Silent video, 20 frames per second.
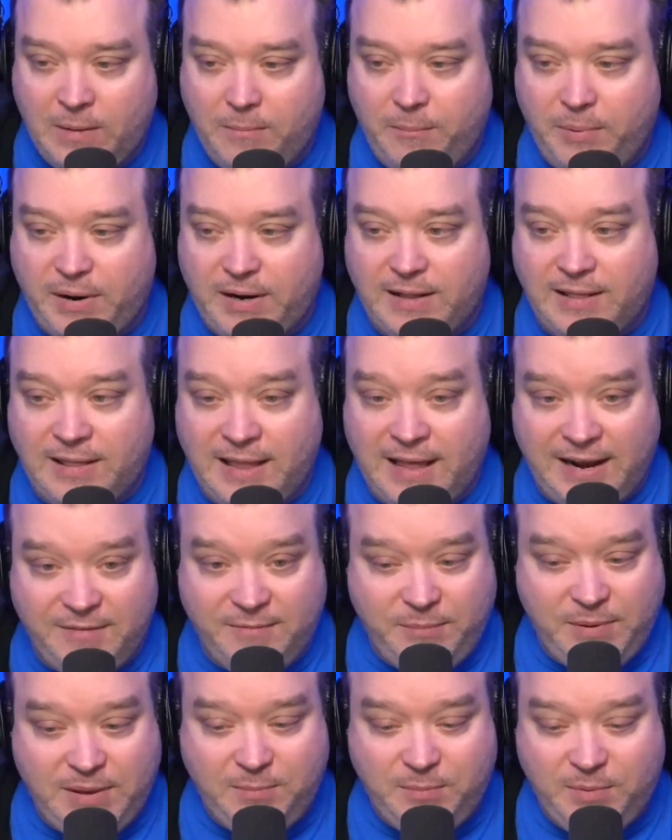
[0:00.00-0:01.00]
But a lot of
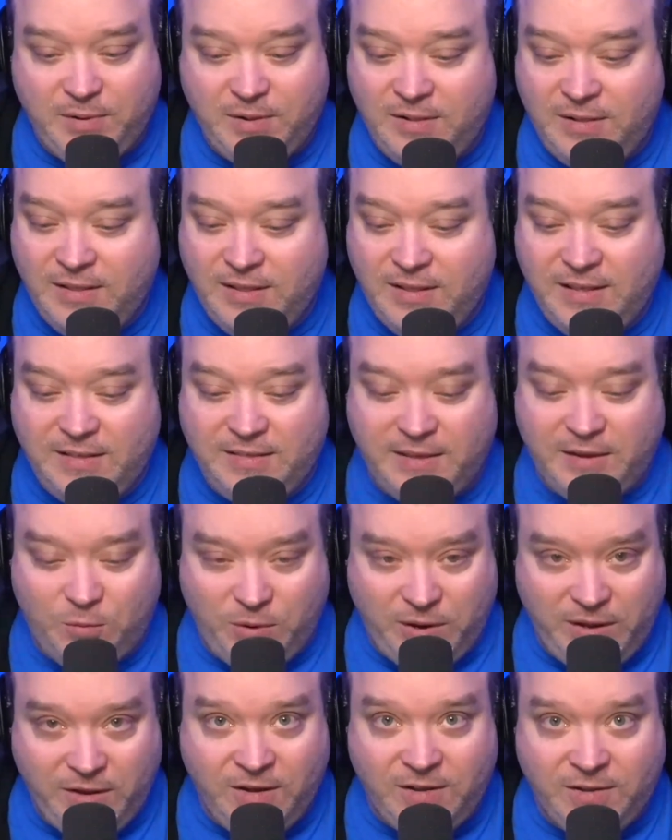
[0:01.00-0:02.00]
people that
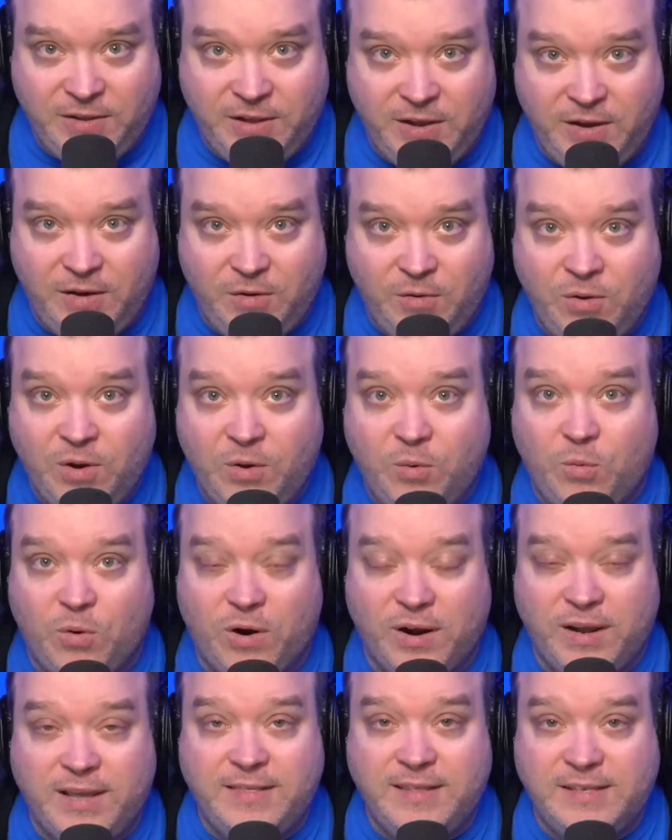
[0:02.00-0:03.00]
we all know
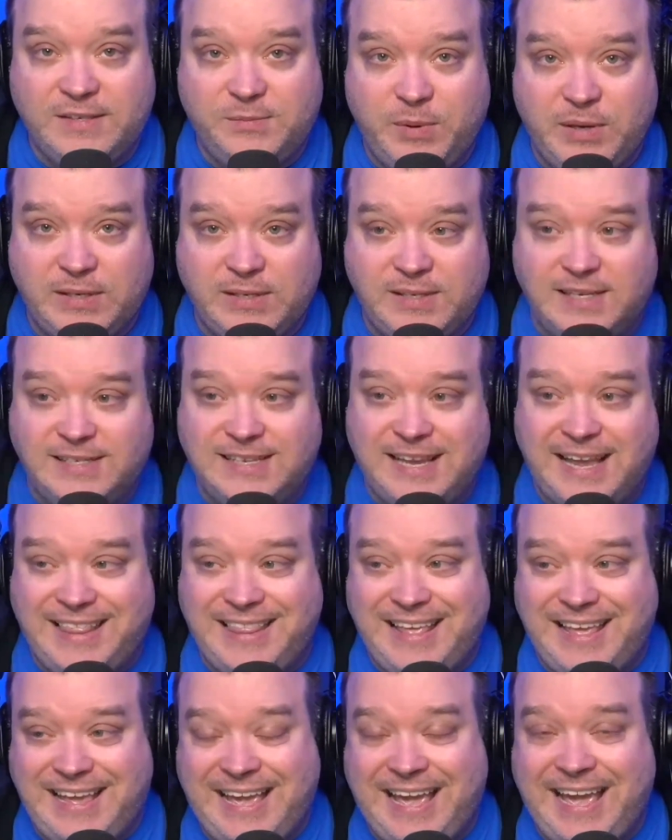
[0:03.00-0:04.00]
work in this business
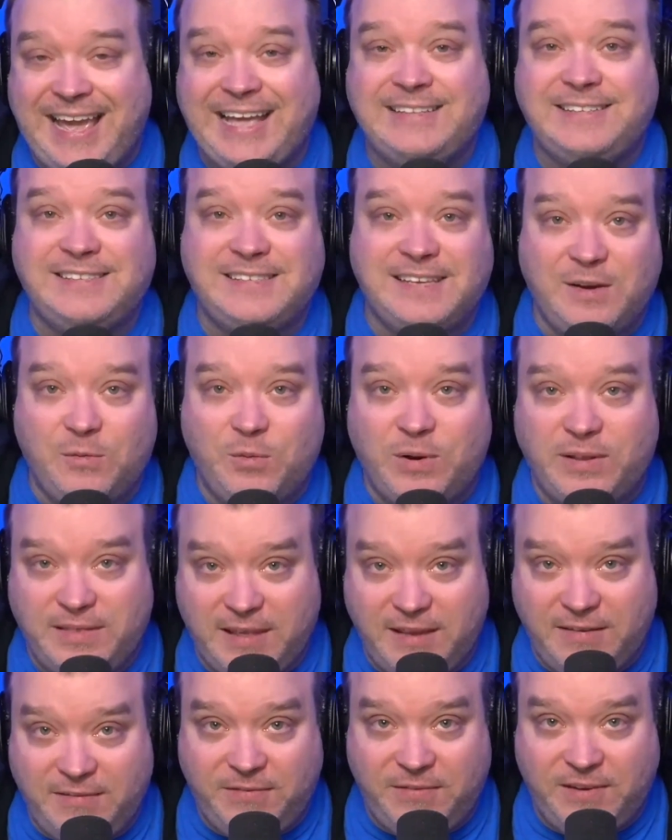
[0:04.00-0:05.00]
and they can't say what
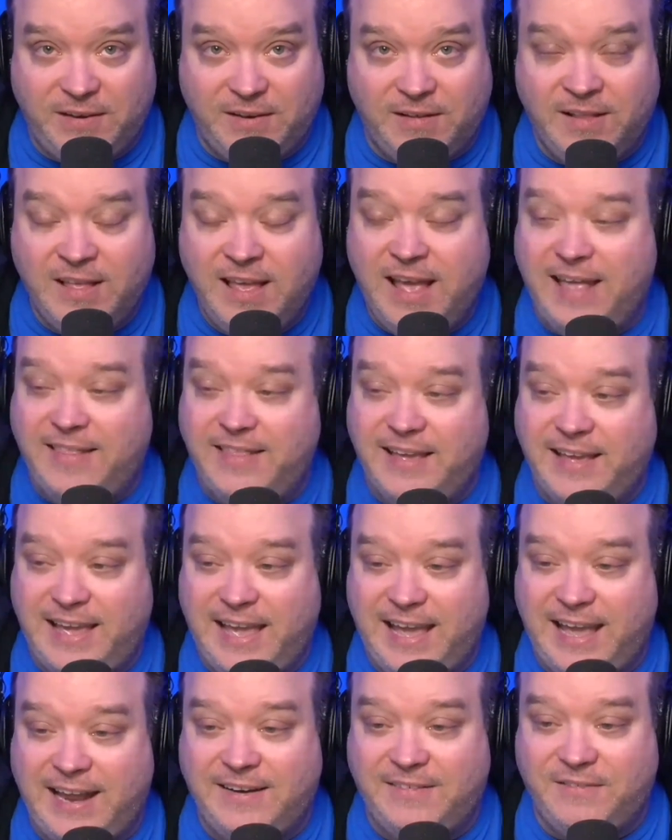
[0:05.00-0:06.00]
they feel and they
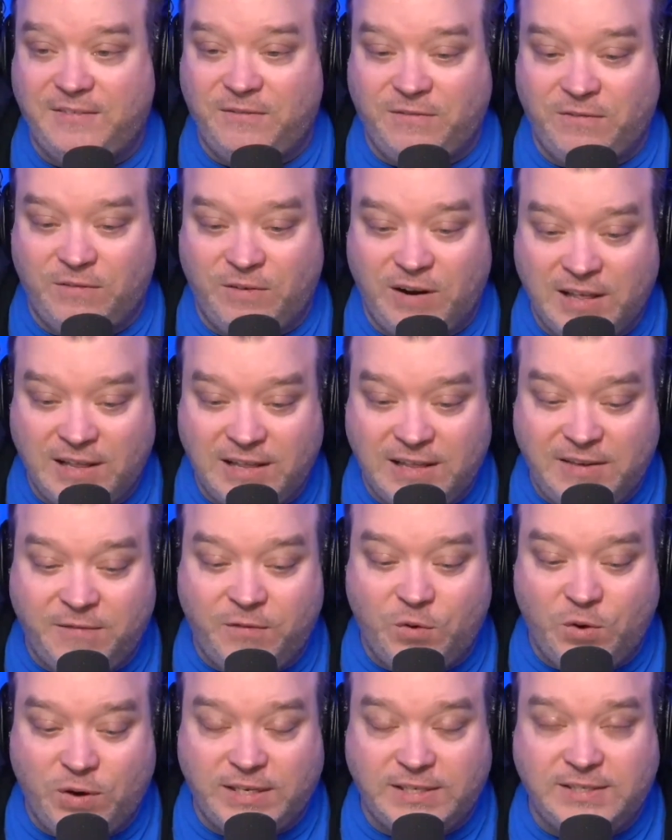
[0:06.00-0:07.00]
can't really
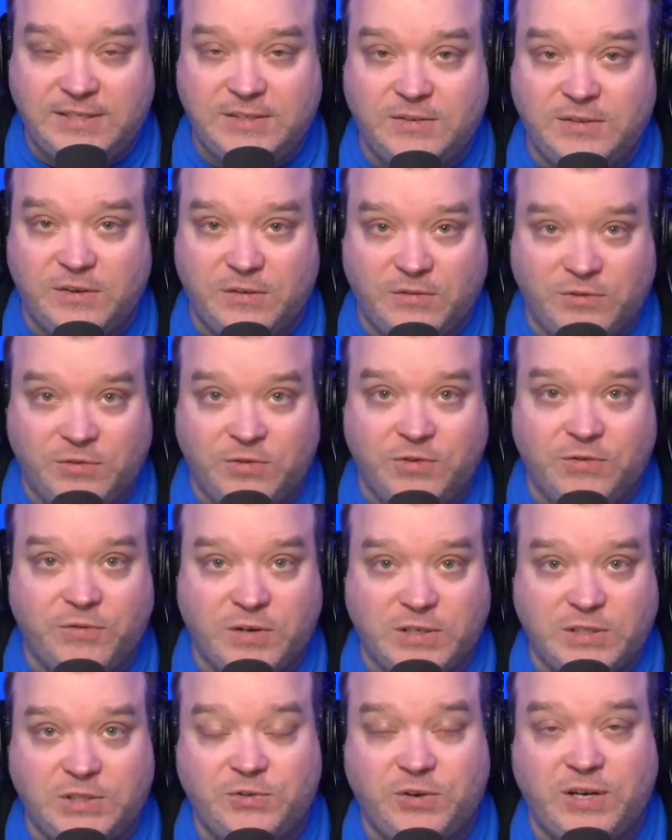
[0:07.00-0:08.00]
voice their true
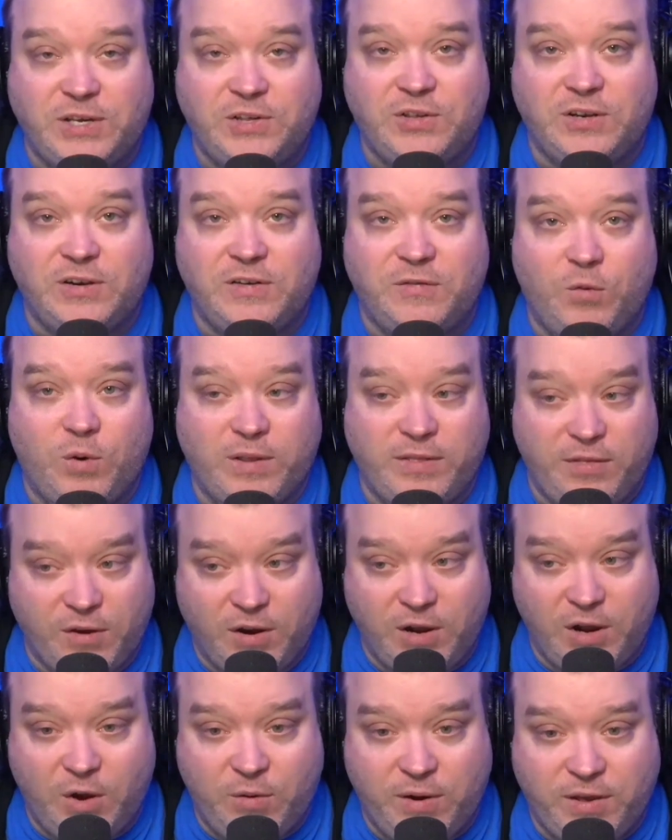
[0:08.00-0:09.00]
frustration of what they're
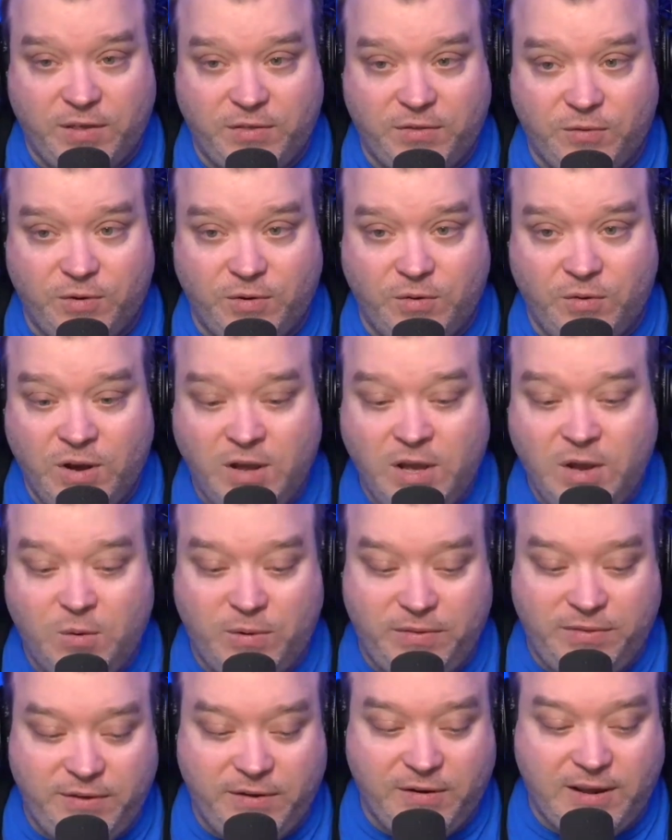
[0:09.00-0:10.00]
going through
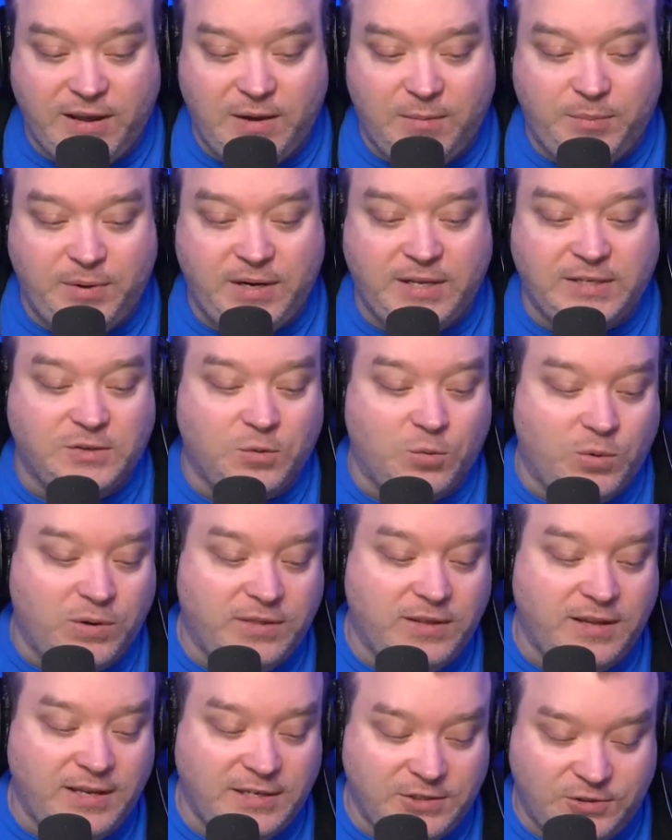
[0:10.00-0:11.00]
with their companies or what
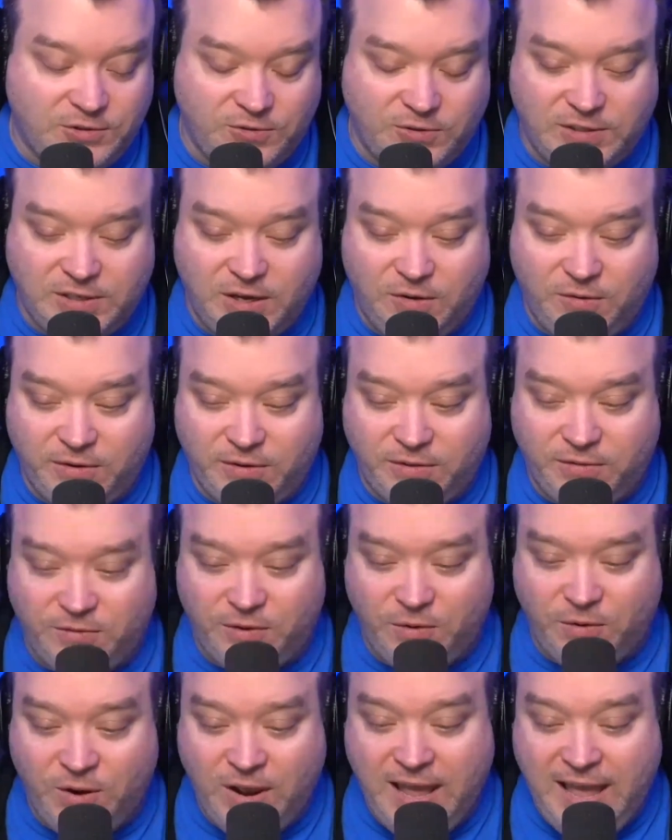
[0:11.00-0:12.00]
the industry's going
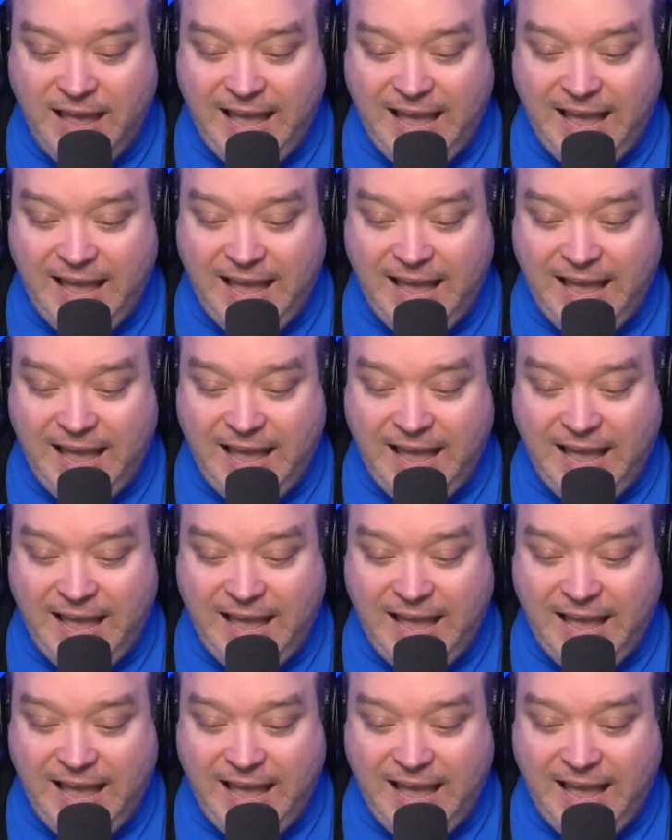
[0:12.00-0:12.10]
through.